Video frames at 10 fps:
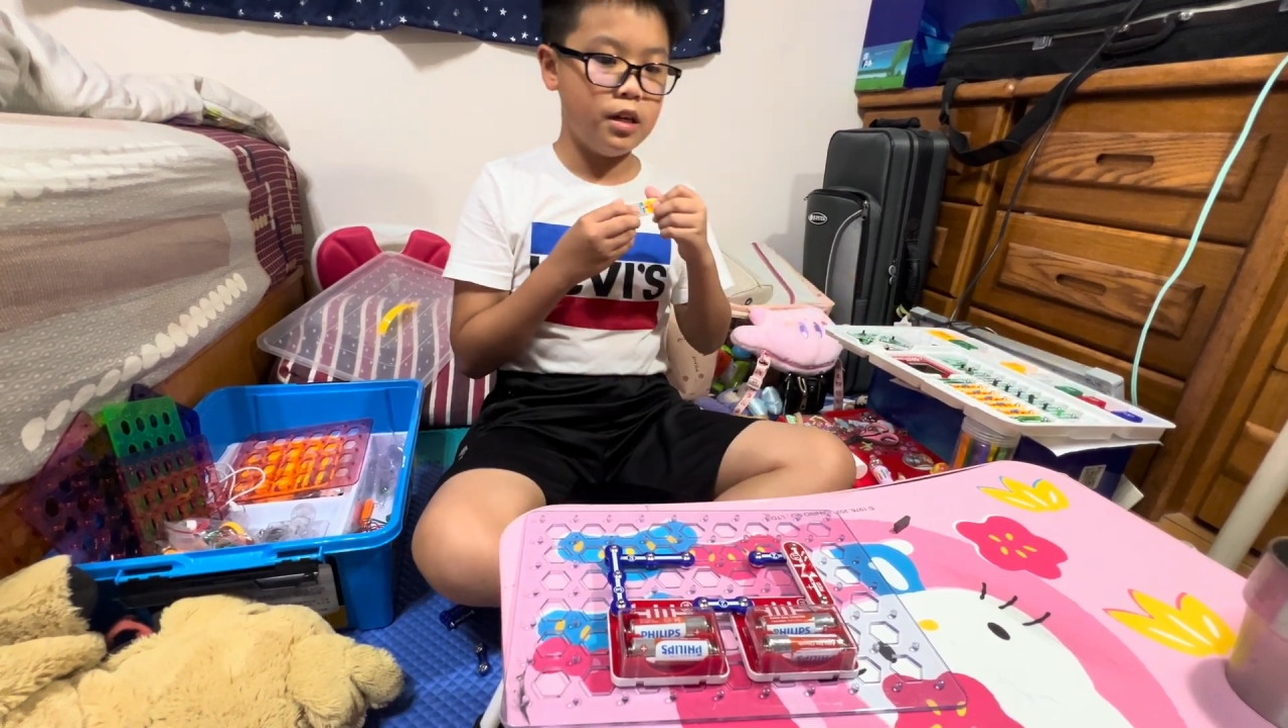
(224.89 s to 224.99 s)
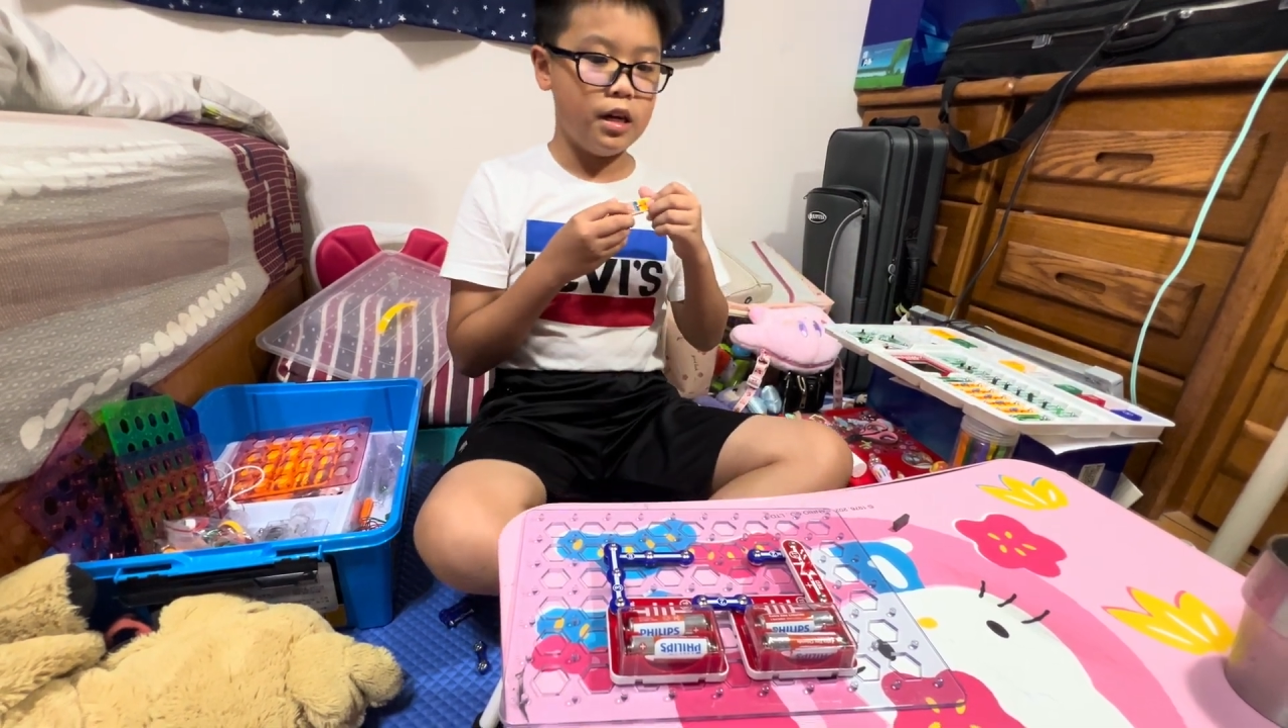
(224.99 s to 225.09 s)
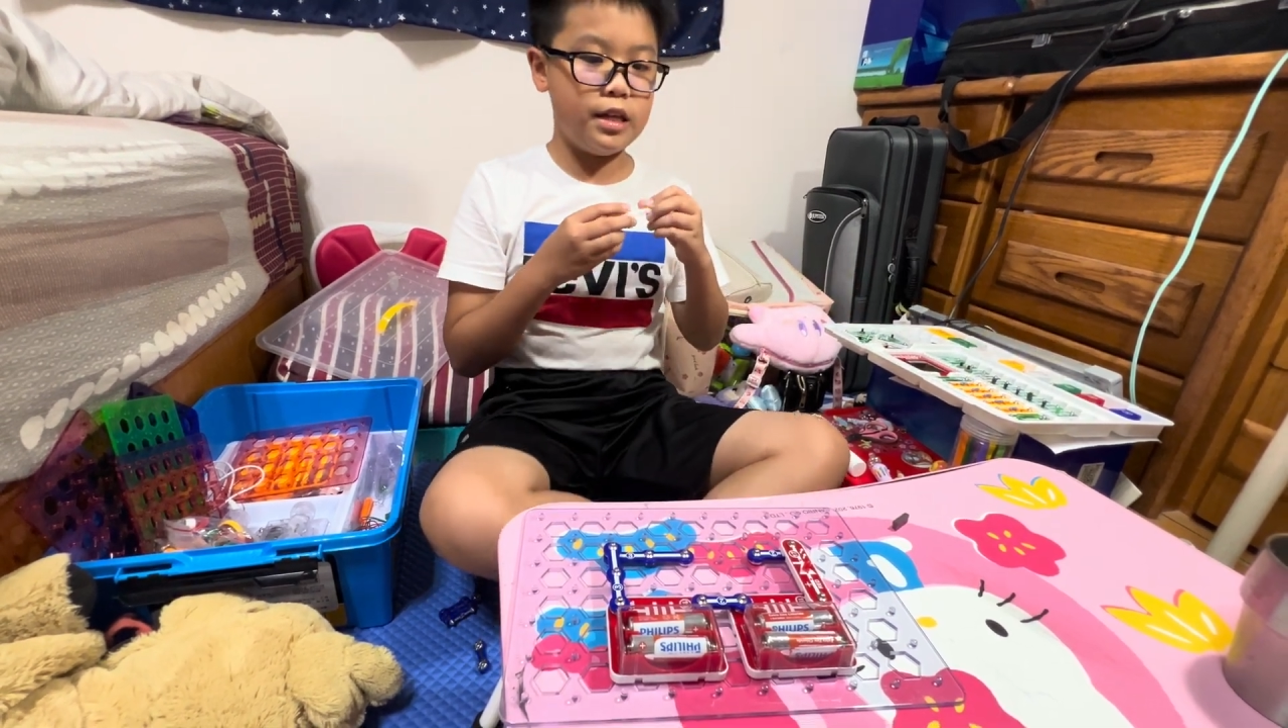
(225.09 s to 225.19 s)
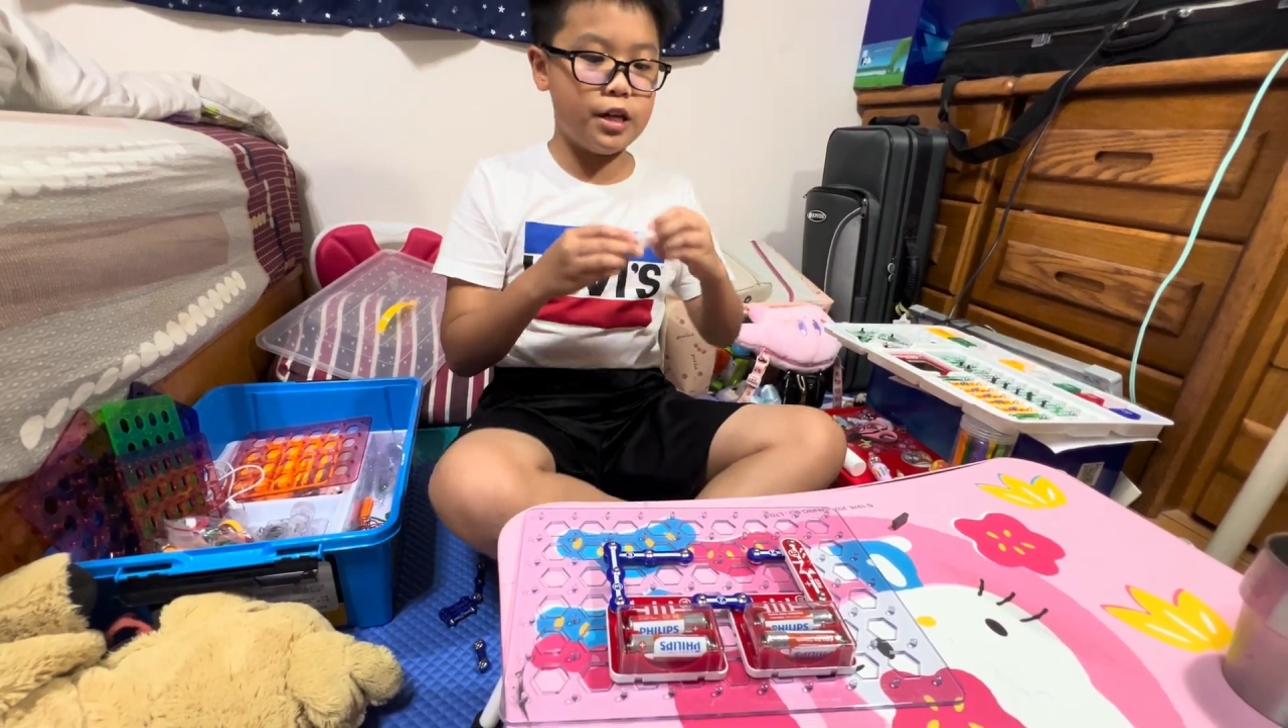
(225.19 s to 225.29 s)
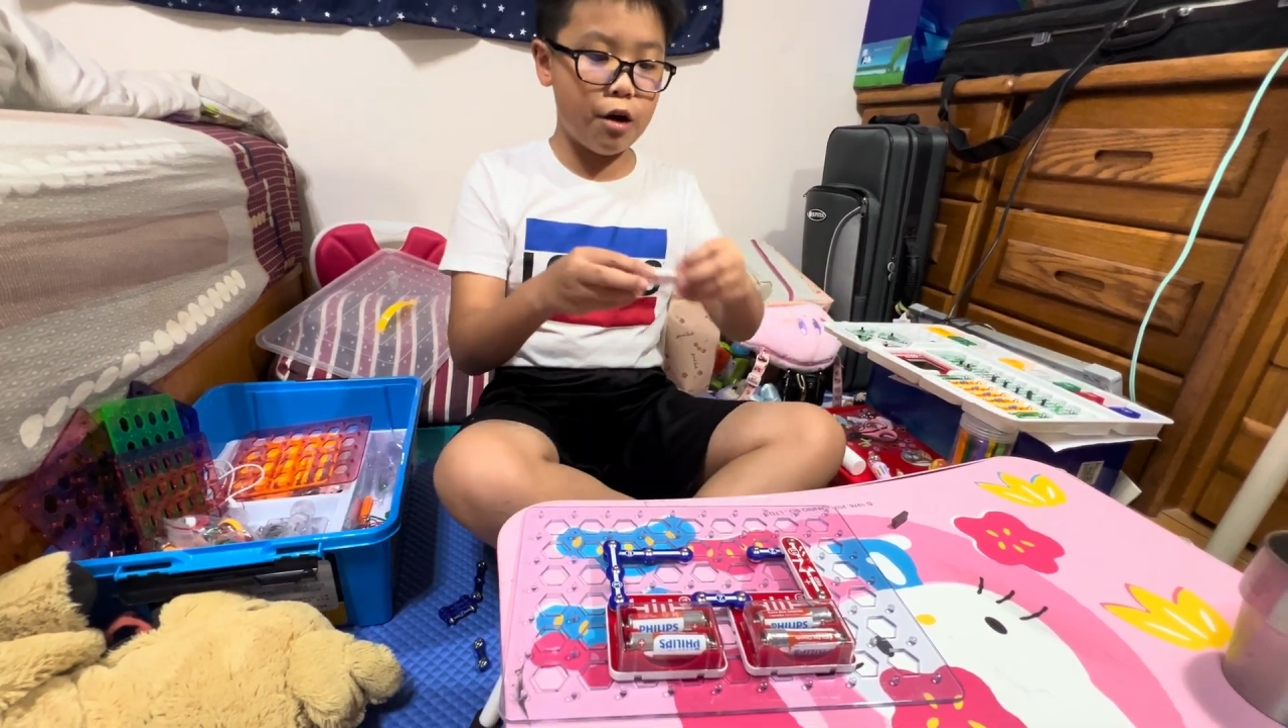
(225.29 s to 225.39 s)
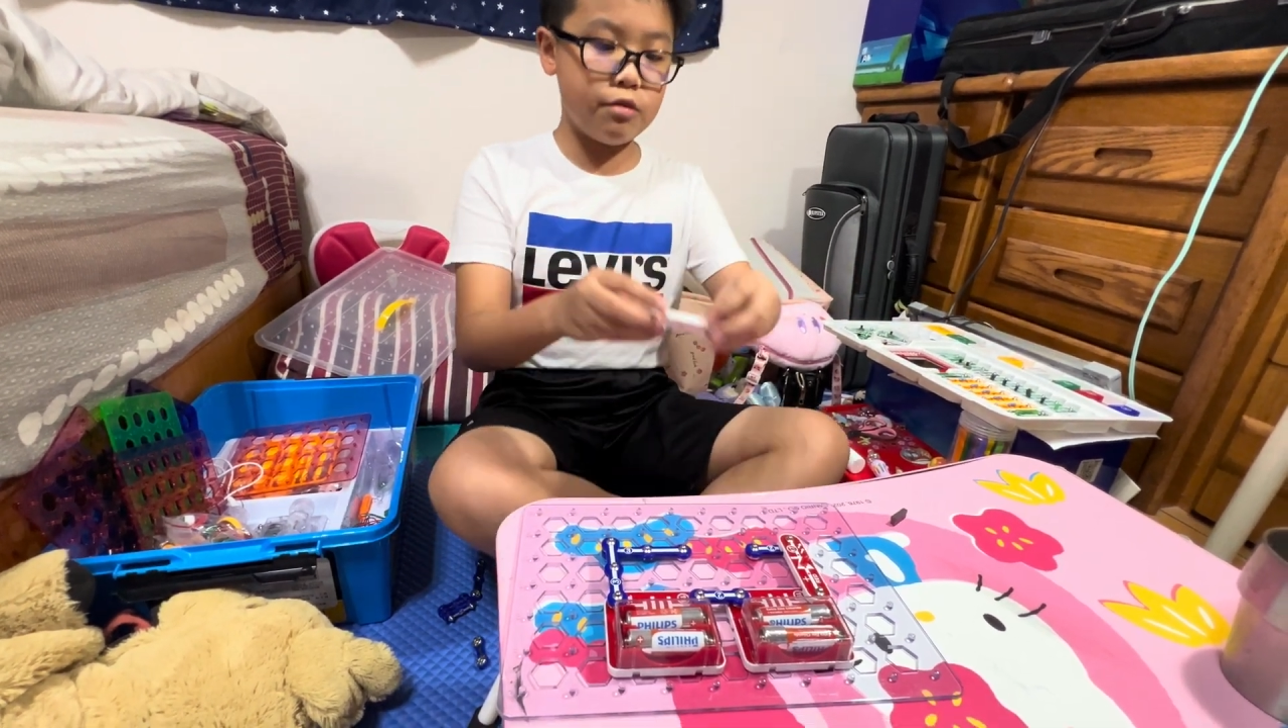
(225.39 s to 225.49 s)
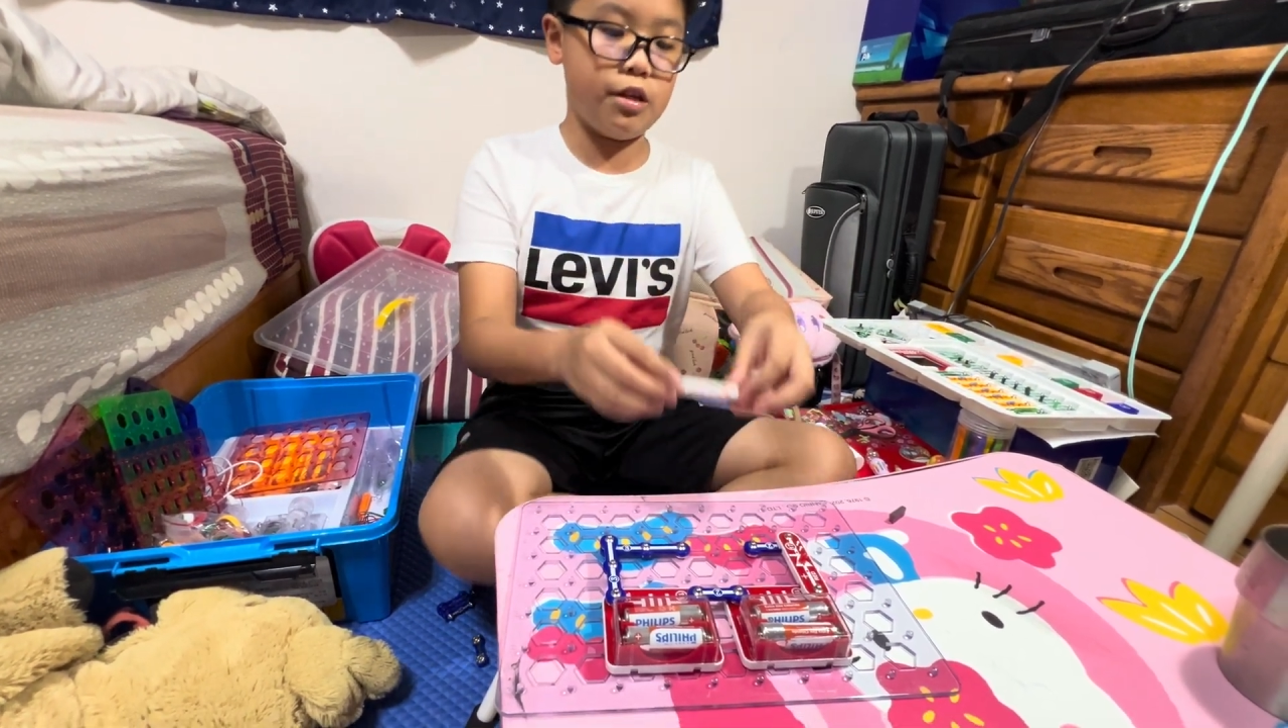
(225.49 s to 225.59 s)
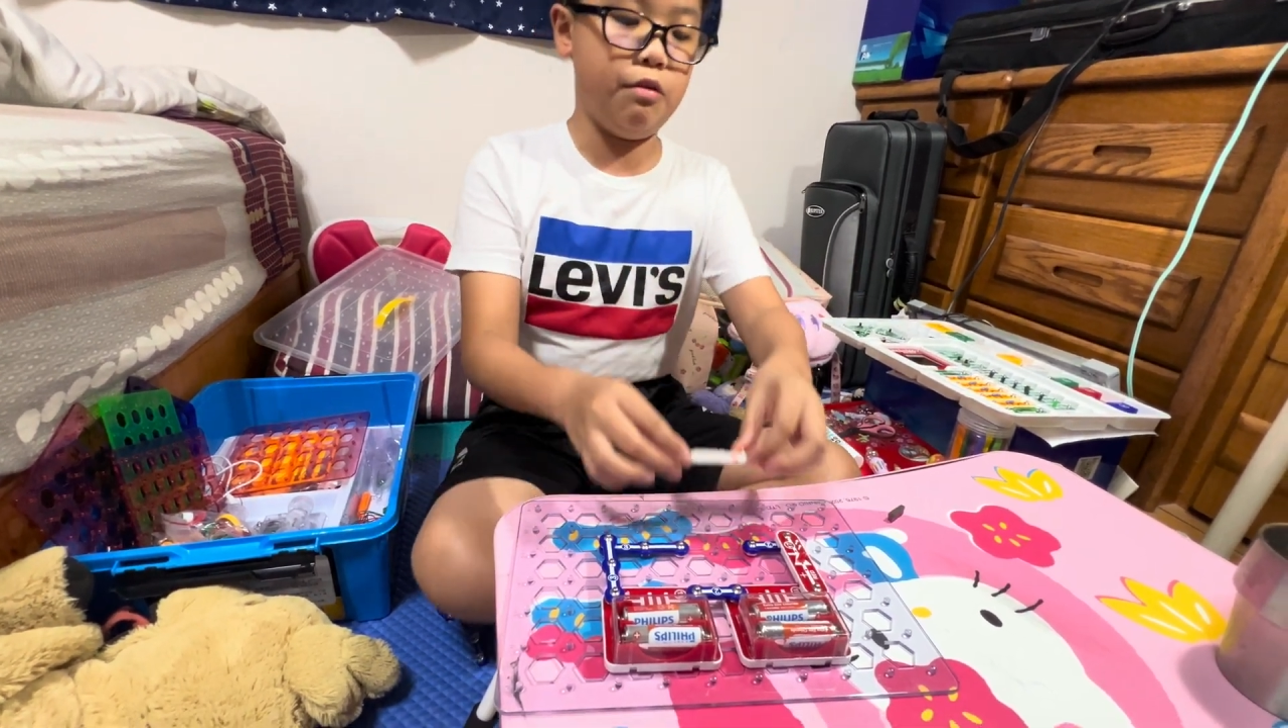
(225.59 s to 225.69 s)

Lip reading: It's also